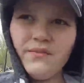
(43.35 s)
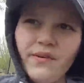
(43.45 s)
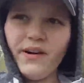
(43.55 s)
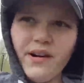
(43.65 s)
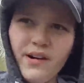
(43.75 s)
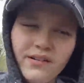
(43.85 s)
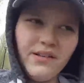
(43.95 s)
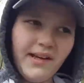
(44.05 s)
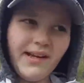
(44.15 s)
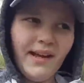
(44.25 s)
for
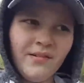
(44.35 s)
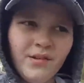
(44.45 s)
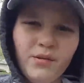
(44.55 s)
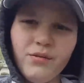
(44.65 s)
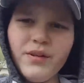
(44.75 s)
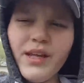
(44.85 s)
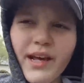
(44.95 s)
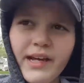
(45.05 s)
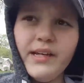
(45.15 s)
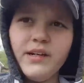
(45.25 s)
like, I don't know,
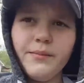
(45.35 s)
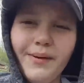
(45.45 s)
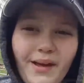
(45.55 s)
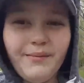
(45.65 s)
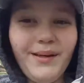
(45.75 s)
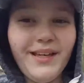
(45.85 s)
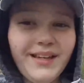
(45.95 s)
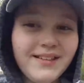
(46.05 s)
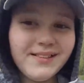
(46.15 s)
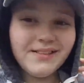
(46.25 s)
today or maybe